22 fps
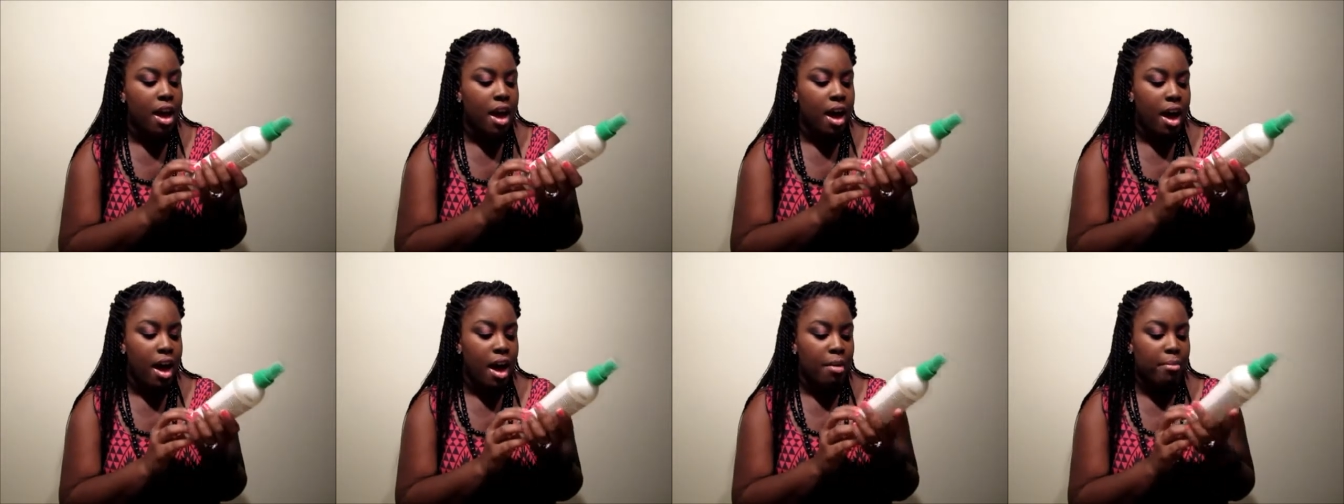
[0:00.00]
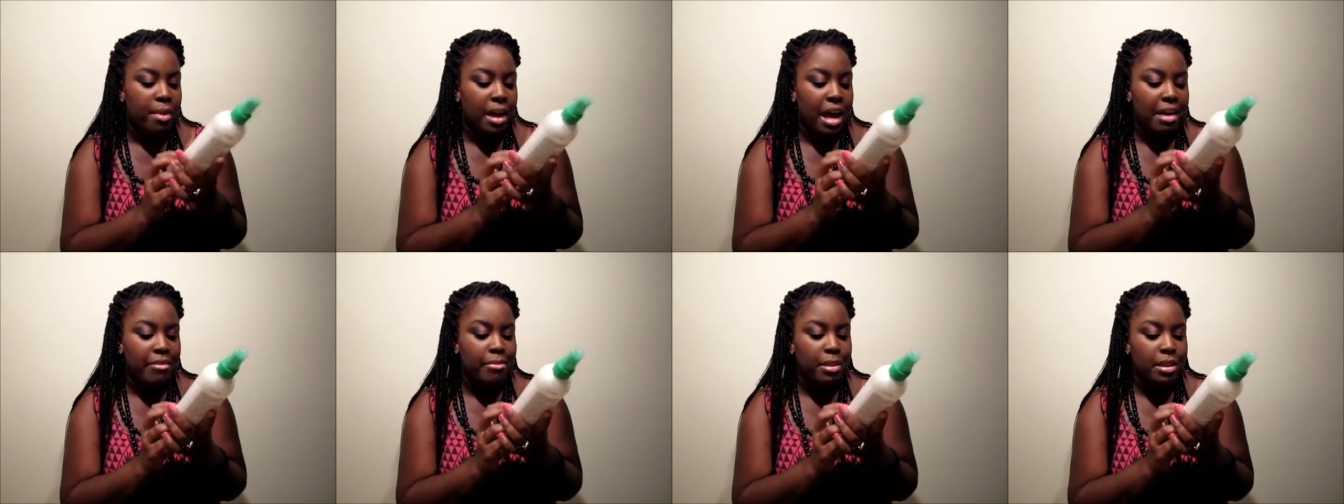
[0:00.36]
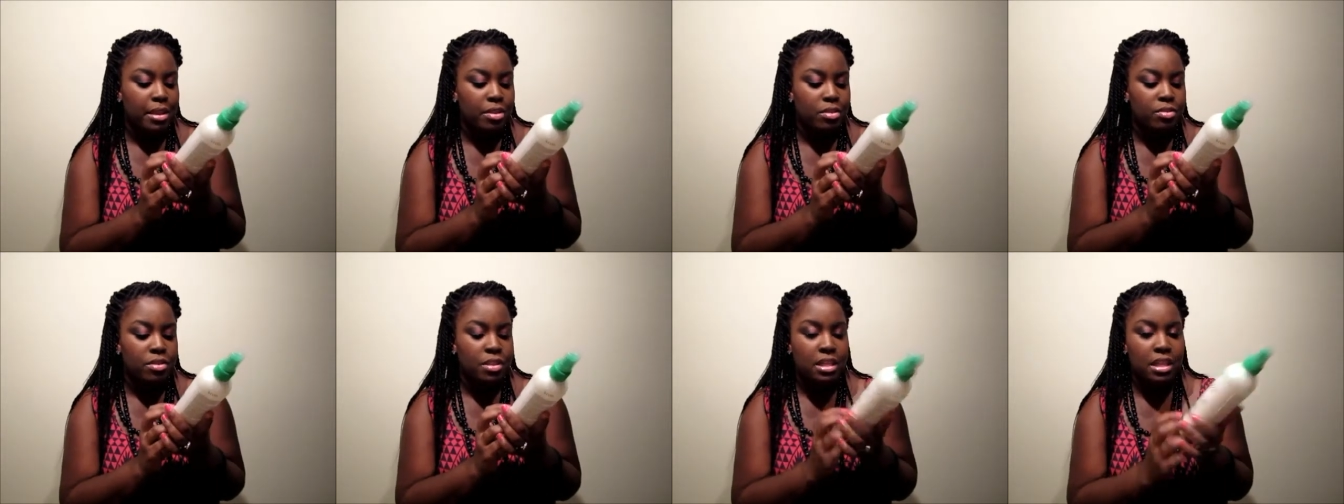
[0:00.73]
but I've been
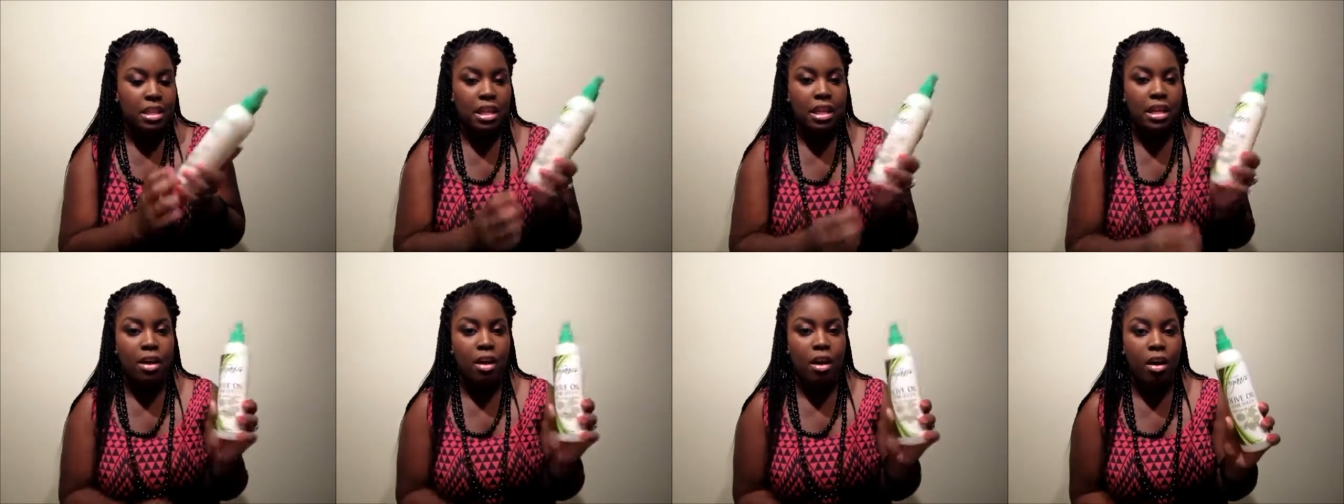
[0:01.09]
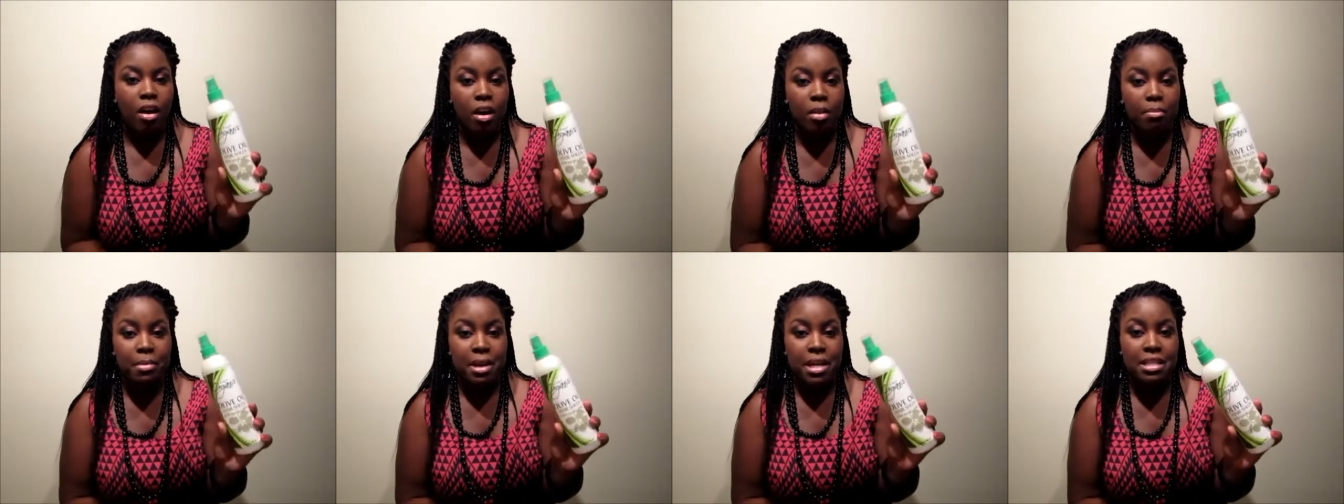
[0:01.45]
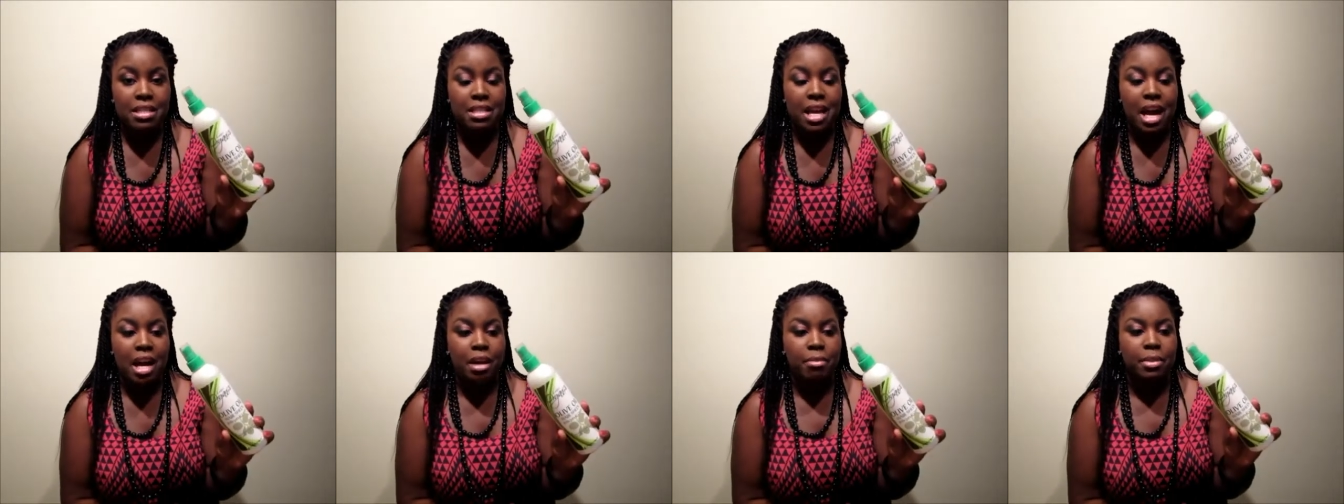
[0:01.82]
using it on my
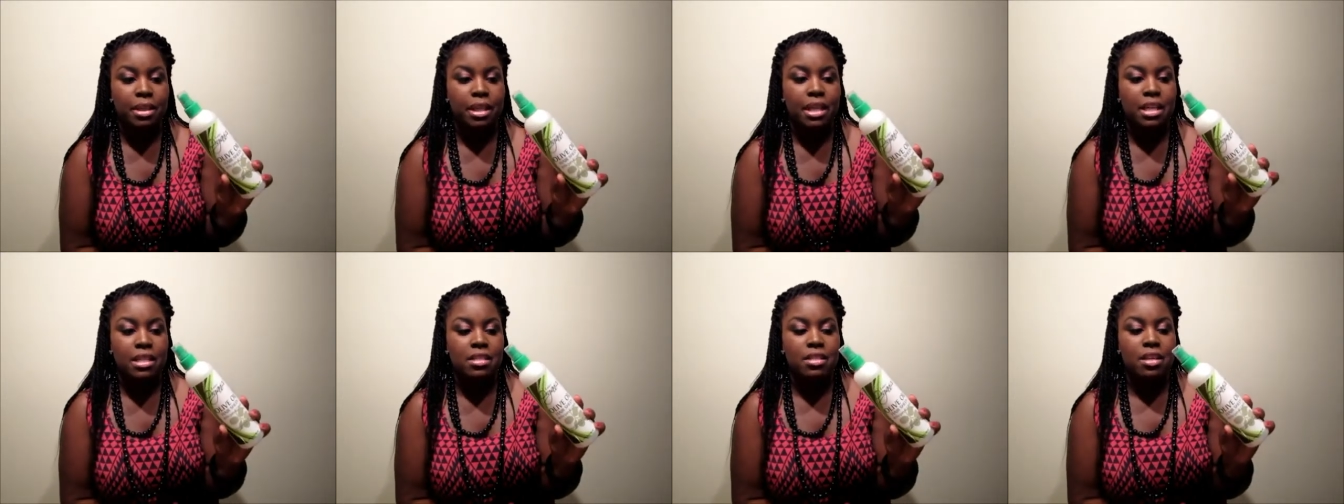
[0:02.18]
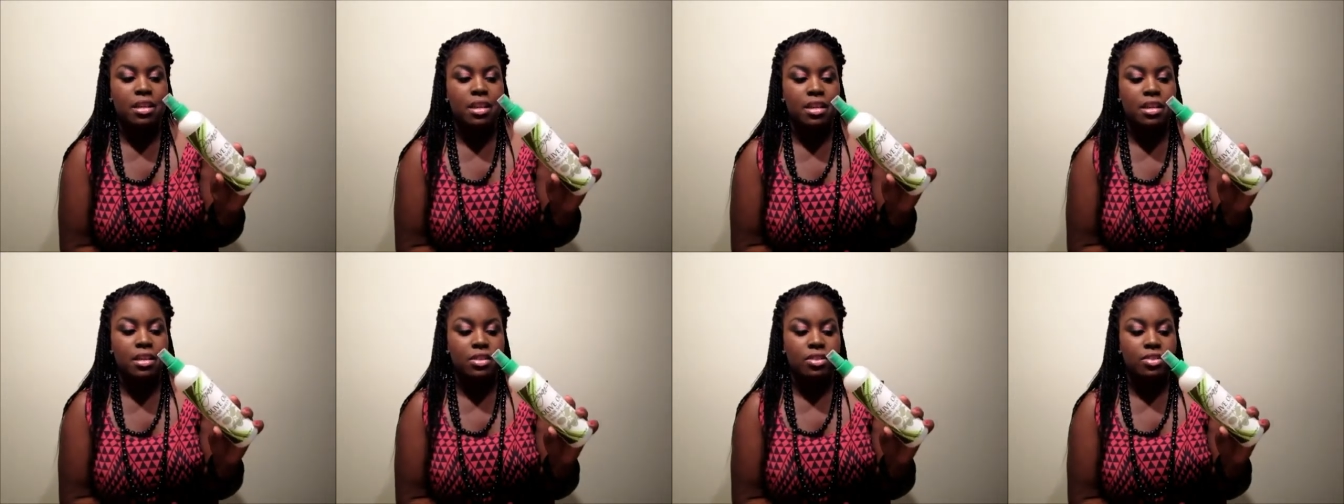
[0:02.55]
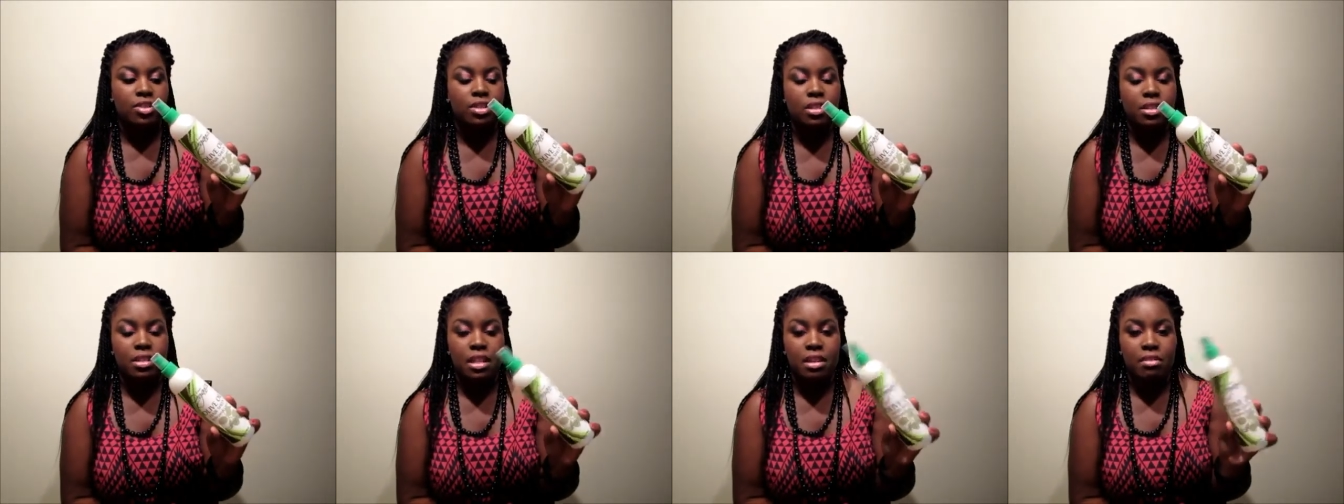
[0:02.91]
scalp because it
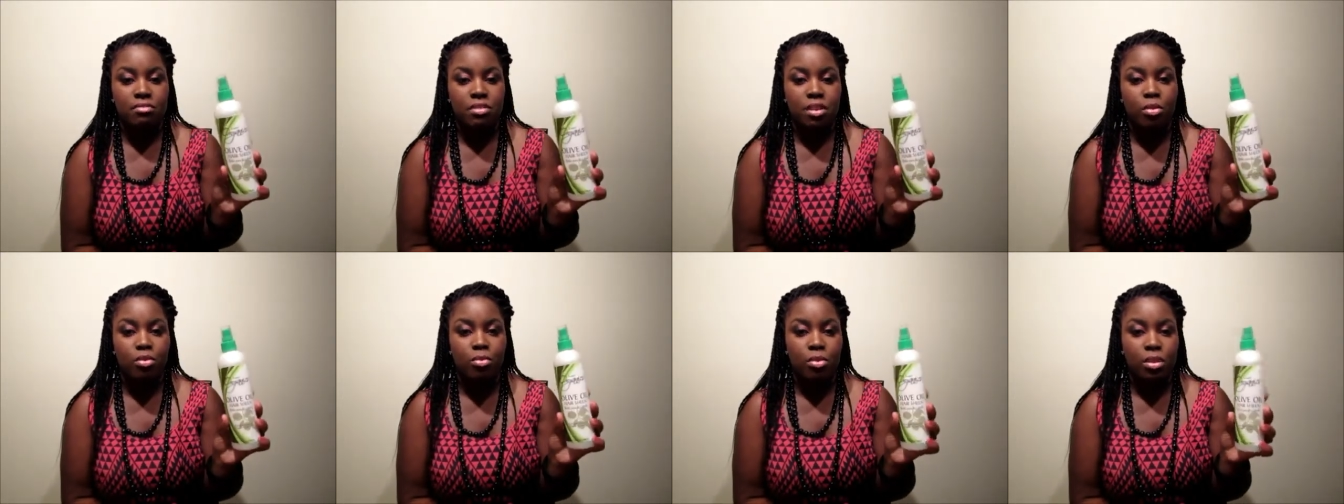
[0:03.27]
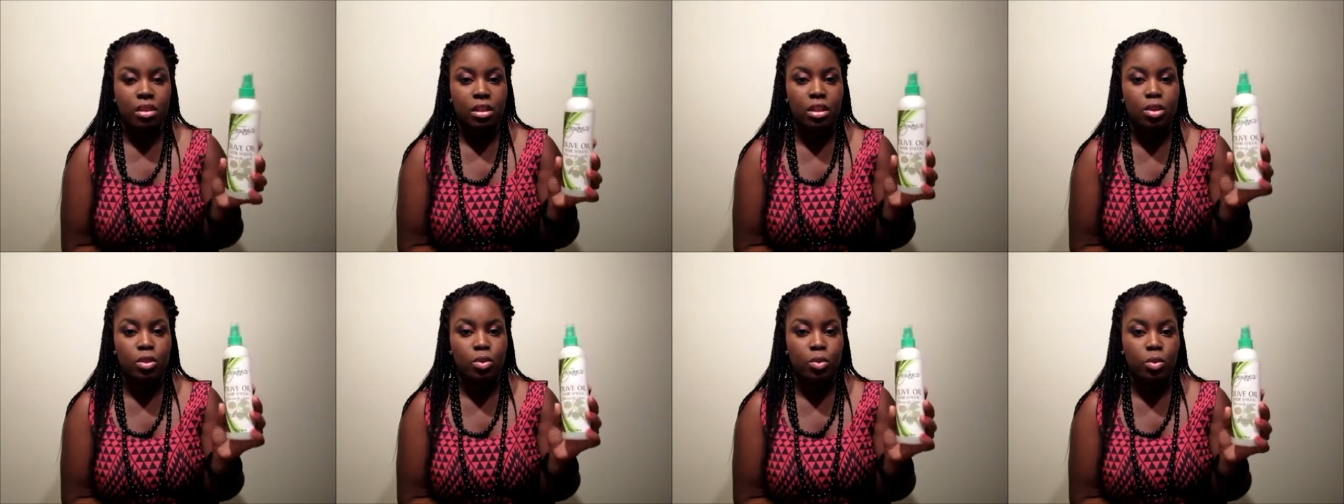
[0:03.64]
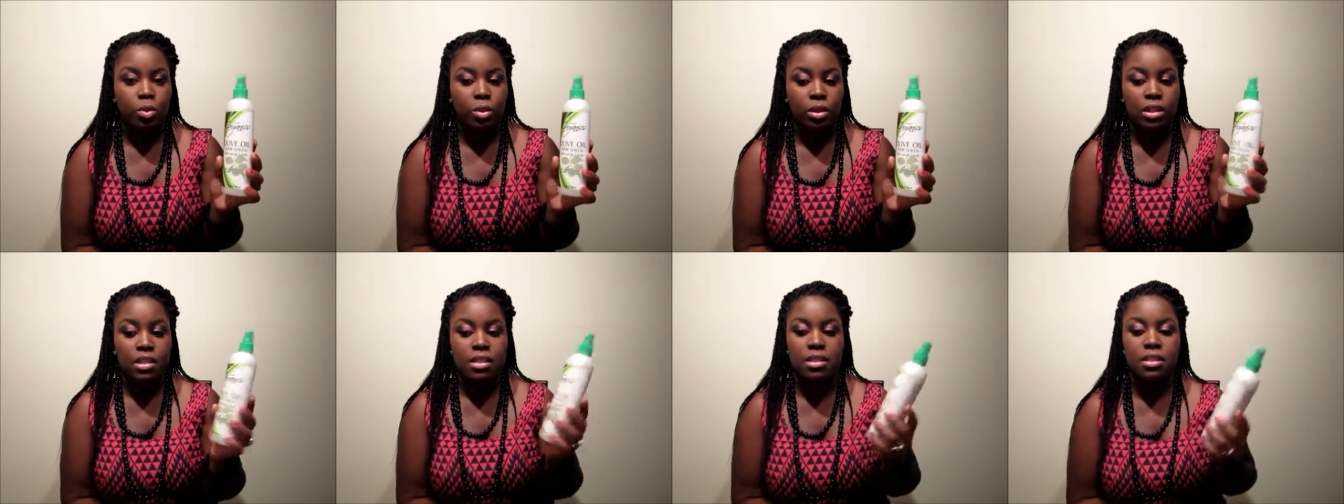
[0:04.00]
just gives a really
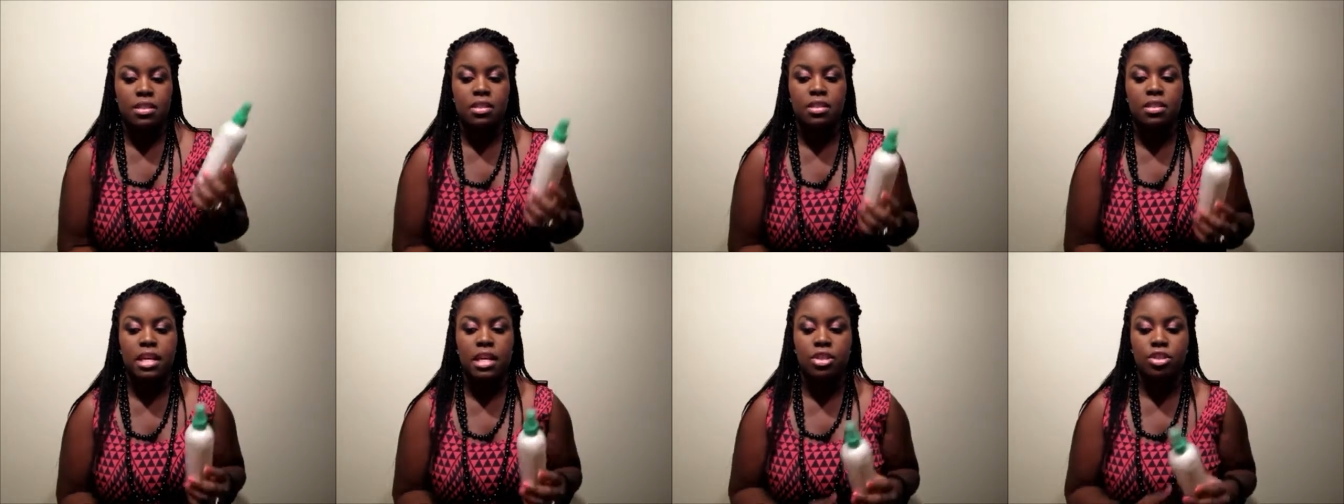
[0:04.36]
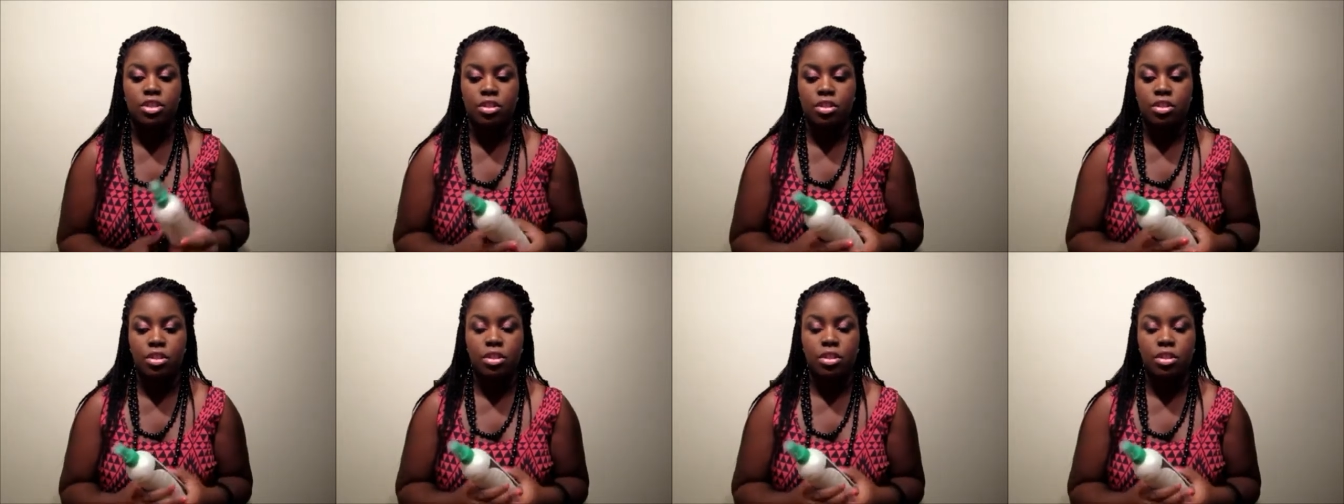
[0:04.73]
cooling sensation.